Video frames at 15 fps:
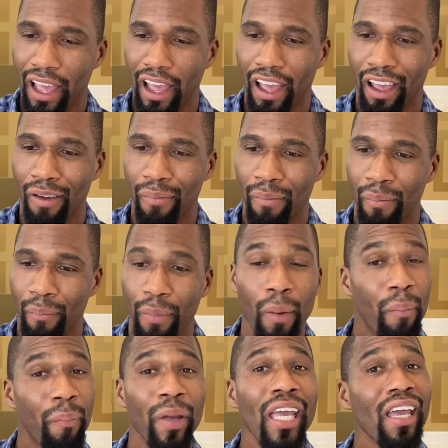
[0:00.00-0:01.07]

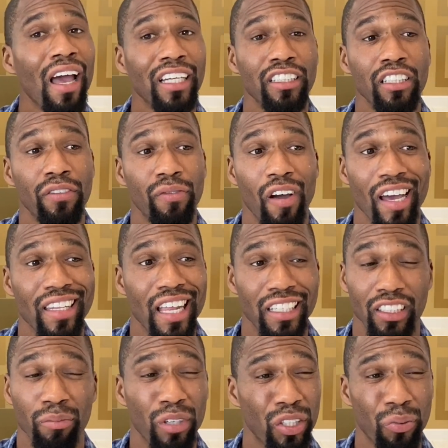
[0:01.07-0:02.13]
but B, I just find that
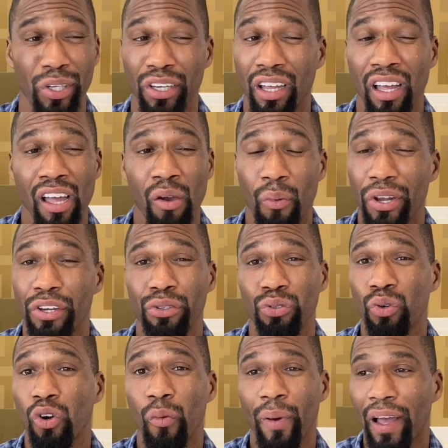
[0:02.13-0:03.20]
sometimes when you
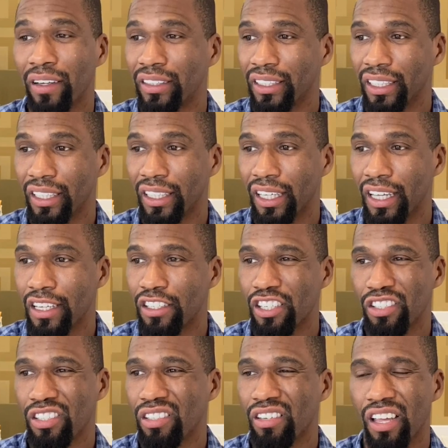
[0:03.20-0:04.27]
talk about it, it
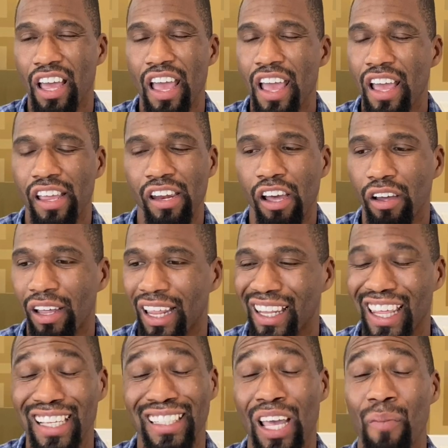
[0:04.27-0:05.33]
just,
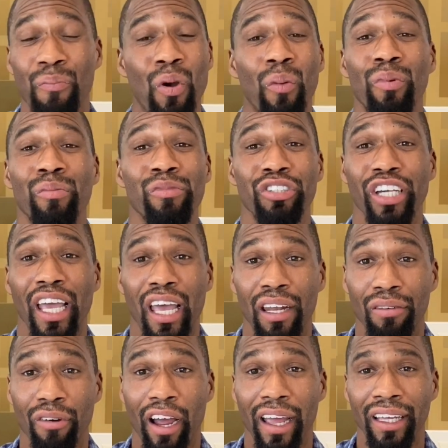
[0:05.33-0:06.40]
they say a problem shared,
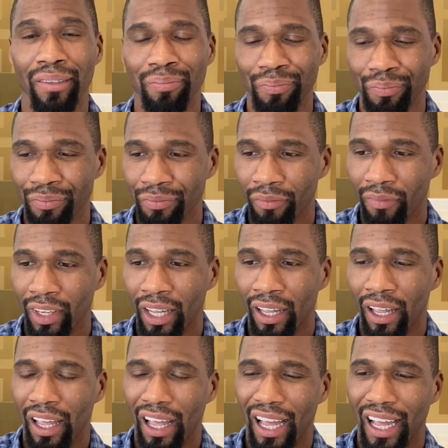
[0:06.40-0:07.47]
right?
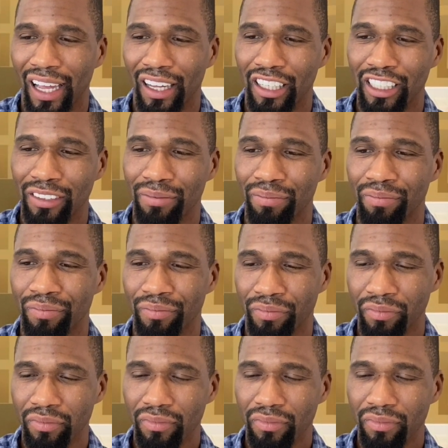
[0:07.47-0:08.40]
Now,